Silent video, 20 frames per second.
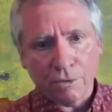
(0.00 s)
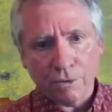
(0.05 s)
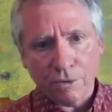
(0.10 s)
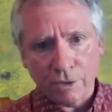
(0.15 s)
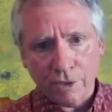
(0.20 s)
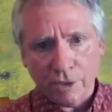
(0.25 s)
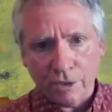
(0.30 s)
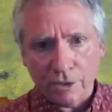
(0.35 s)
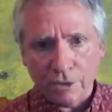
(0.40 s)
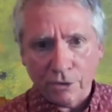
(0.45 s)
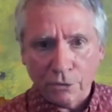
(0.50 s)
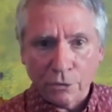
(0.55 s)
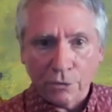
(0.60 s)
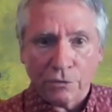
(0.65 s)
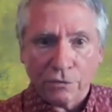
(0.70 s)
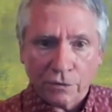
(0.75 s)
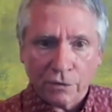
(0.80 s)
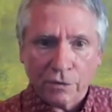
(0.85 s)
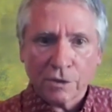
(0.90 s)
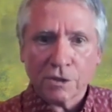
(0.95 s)
the
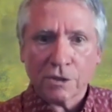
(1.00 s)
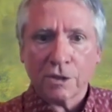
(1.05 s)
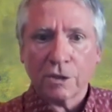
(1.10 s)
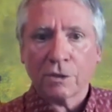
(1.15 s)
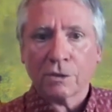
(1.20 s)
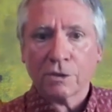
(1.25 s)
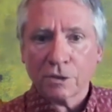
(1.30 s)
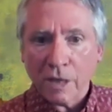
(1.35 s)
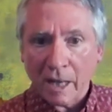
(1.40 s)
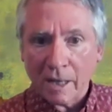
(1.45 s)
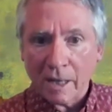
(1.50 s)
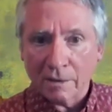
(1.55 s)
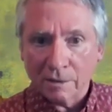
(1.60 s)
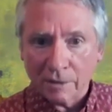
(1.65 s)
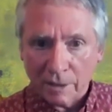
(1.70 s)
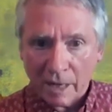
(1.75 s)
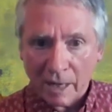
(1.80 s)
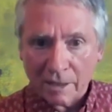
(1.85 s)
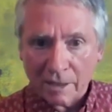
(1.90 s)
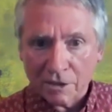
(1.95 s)
university or
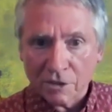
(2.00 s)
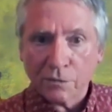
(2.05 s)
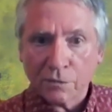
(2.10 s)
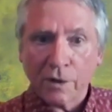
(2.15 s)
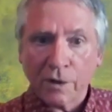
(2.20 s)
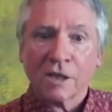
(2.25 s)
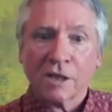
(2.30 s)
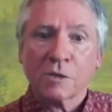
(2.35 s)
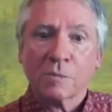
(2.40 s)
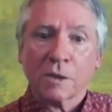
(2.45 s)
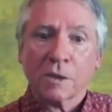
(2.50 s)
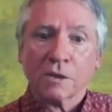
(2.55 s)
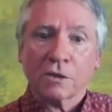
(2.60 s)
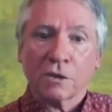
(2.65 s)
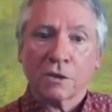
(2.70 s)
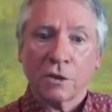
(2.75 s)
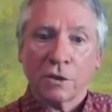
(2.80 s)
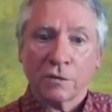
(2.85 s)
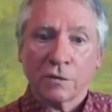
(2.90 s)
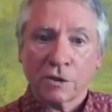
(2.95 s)
at different aspects
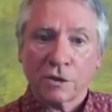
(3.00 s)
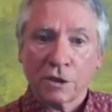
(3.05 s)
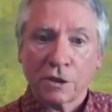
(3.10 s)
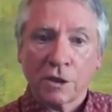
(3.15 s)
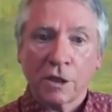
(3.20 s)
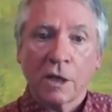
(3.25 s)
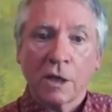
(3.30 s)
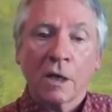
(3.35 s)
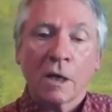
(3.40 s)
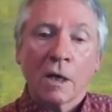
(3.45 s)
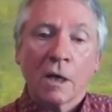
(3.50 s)
of the university